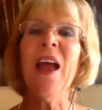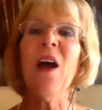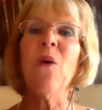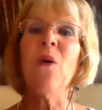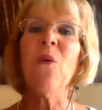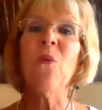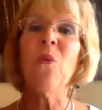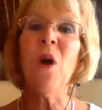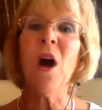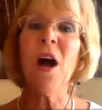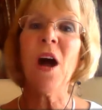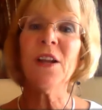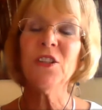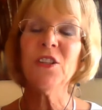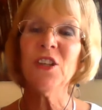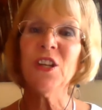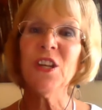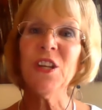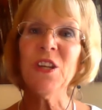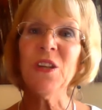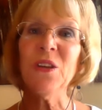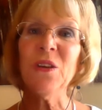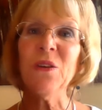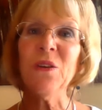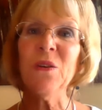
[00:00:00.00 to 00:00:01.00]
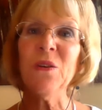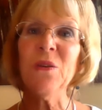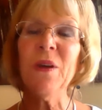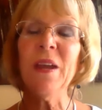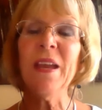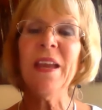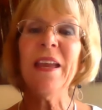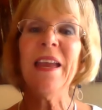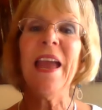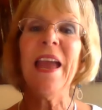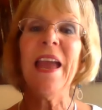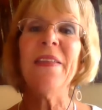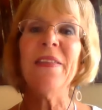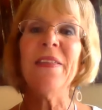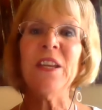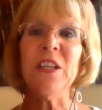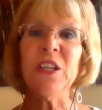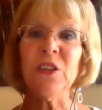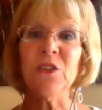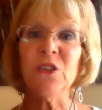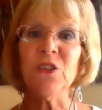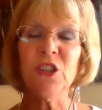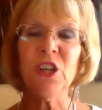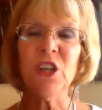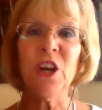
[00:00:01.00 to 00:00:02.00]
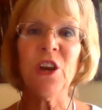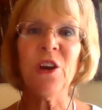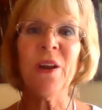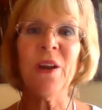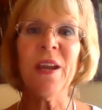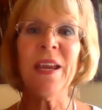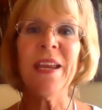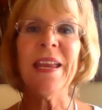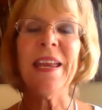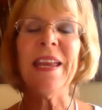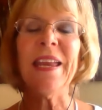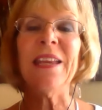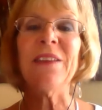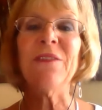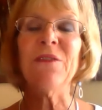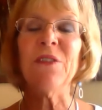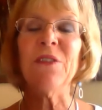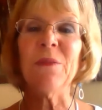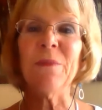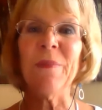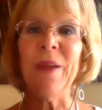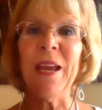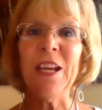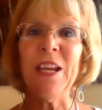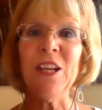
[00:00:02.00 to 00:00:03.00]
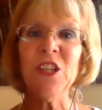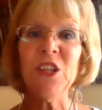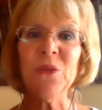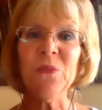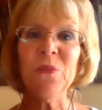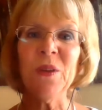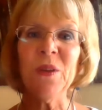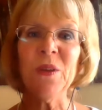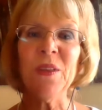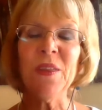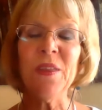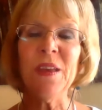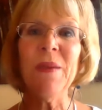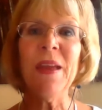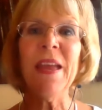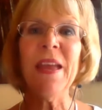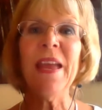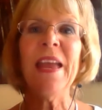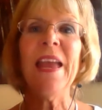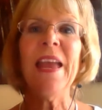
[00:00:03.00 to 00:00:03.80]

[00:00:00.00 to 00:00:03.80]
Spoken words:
watching you and that you're sharing information with them